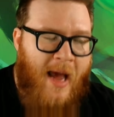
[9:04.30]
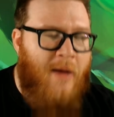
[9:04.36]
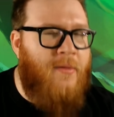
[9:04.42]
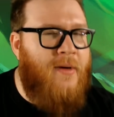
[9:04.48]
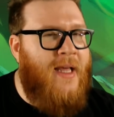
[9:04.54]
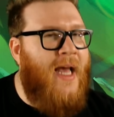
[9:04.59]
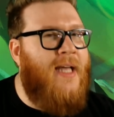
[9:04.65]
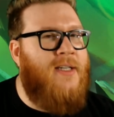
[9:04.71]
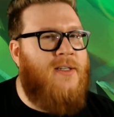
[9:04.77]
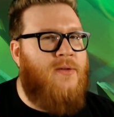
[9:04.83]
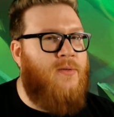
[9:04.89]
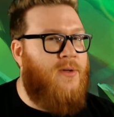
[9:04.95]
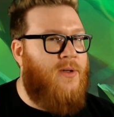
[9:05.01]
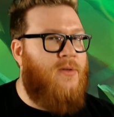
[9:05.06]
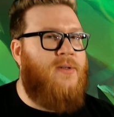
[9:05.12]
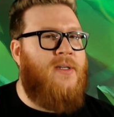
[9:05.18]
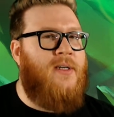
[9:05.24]
Outcast
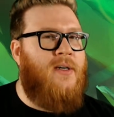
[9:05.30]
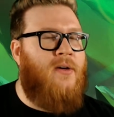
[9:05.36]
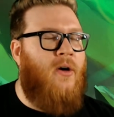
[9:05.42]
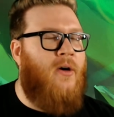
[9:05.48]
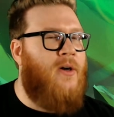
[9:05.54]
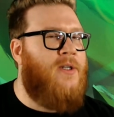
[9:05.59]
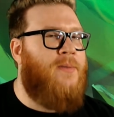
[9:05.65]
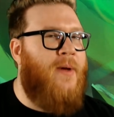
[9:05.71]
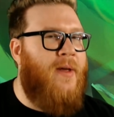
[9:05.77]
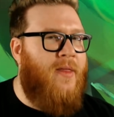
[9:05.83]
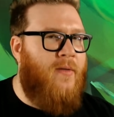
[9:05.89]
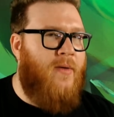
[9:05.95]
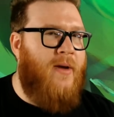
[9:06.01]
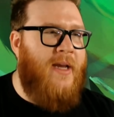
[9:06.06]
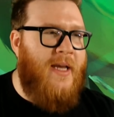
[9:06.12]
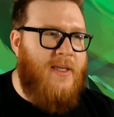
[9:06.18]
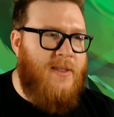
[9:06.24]
reducing cards by
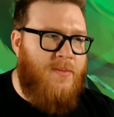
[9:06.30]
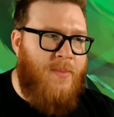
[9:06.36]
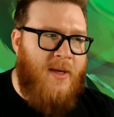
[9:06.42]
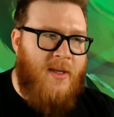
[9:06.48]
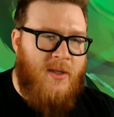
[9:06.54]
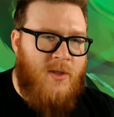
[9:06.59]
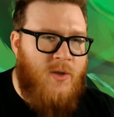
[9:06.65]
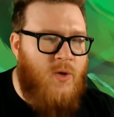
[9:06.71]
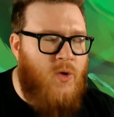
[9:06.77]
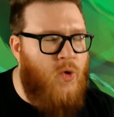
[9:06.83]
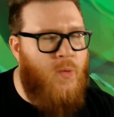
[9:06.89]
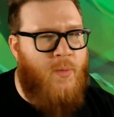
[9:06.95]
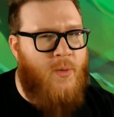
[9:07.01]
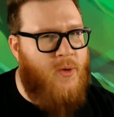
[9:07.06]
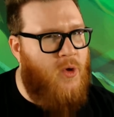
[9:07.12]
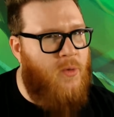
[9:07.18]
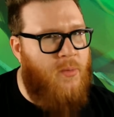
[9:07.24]
three has been
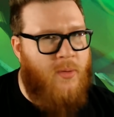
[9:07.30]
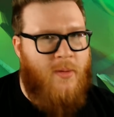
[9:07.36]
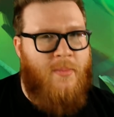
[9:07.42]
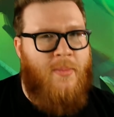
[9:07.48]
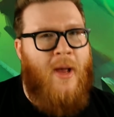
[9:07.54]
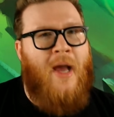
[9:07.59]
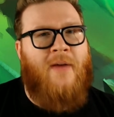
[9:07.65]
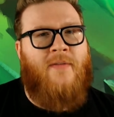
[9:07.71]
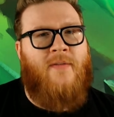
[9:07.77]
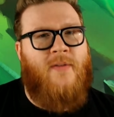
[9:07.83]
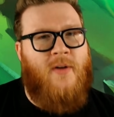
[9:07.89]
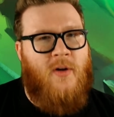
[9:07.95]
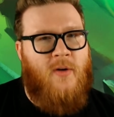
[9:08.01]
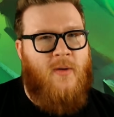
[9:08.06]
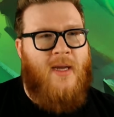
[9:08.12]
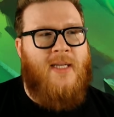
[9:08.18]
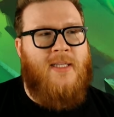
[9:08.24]
super duper impactful to
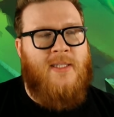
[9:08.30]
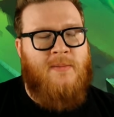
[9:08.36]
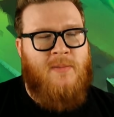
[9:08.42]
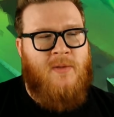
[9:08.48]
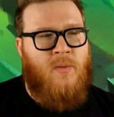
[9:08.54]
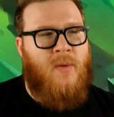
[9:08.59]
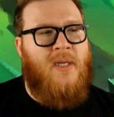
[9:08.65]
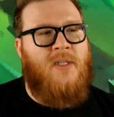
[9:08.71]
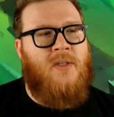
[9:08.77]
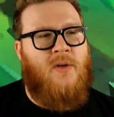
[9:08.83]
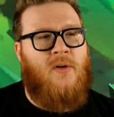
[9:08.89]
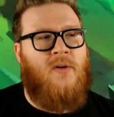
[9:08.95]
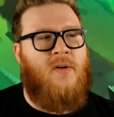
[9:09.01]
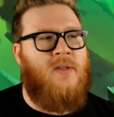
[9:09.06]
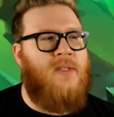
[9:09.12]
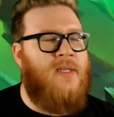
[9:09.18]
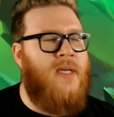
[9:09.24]
create some swing
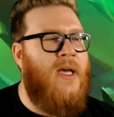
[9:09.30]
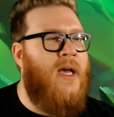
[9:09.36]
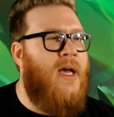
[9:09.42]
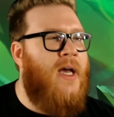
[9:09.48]
turns.